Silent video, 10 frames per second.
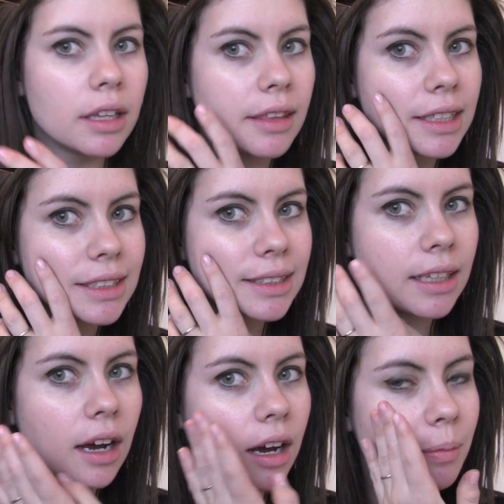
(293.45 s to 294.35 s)
This,
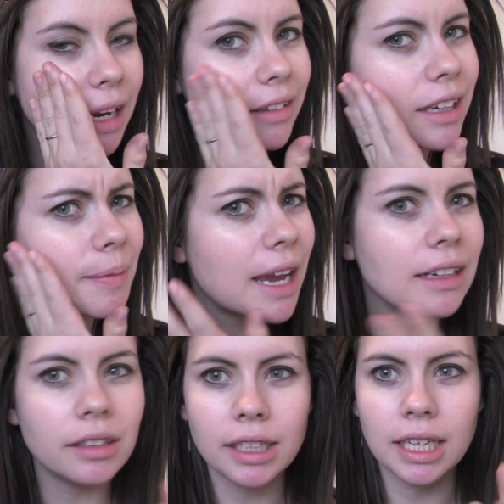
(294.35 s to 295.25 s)
now that I'm
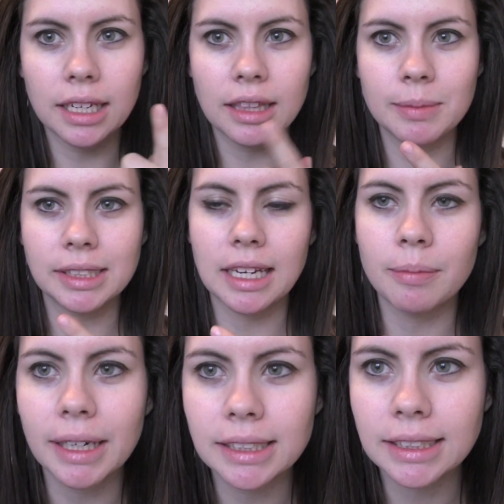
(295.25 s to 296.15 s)
kind of looking at them
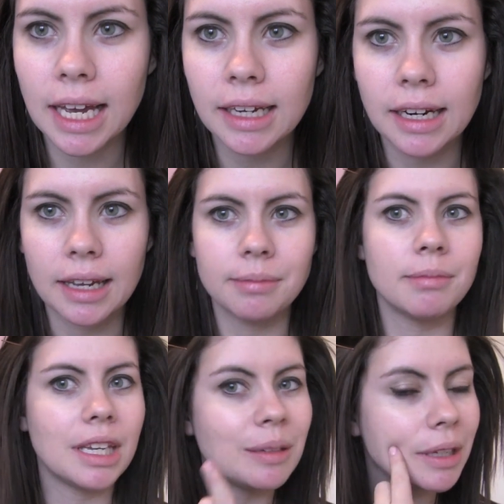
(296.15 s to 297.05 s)
side by side, I
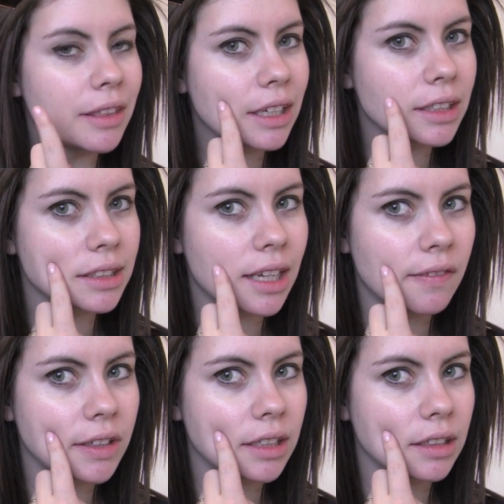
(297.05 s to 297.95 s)
maybe think this
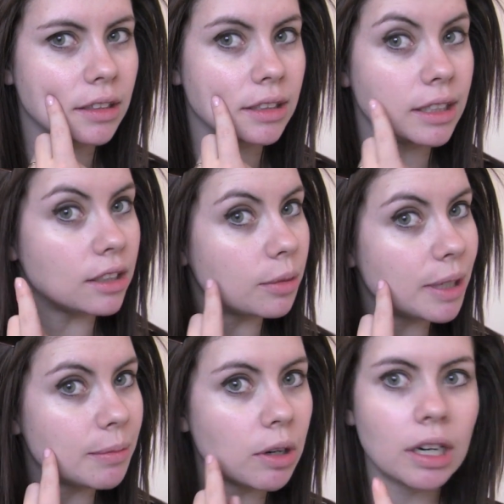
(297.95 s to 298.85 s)
covered it a little
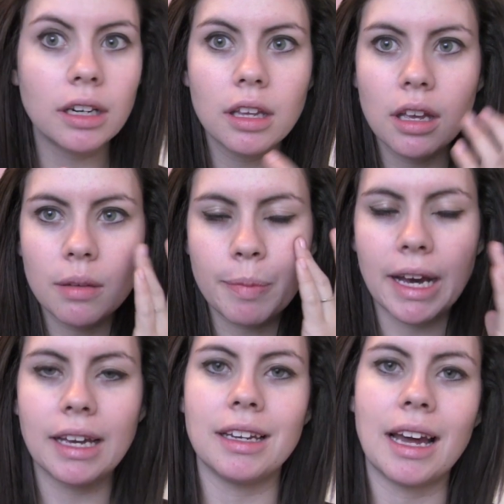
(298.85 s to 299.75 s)
bit more,
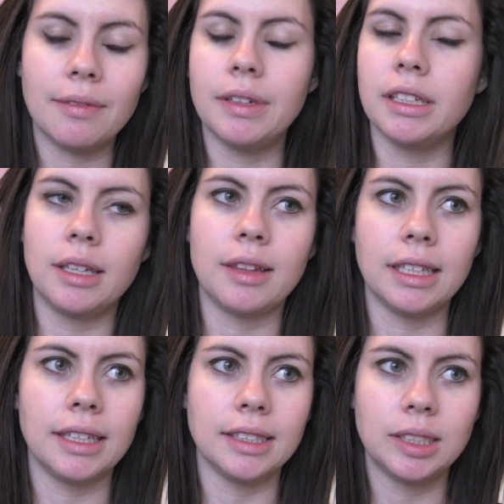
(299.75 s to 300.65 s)
but I really
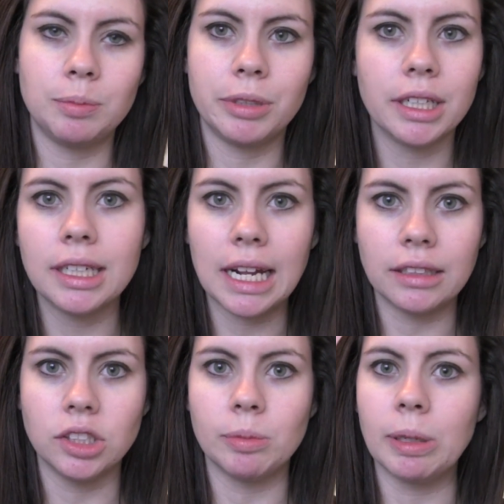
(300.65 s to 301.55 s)
think that's pretty
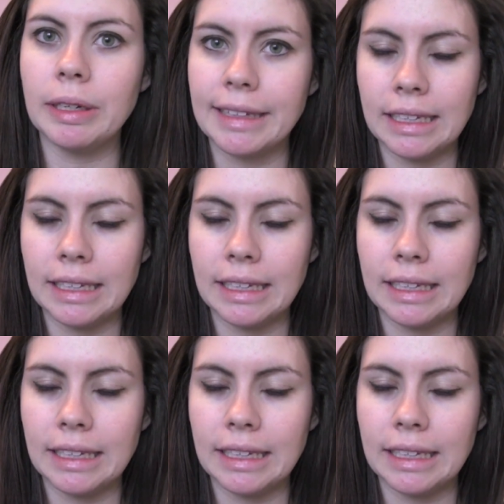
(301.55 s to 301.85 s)
negligible.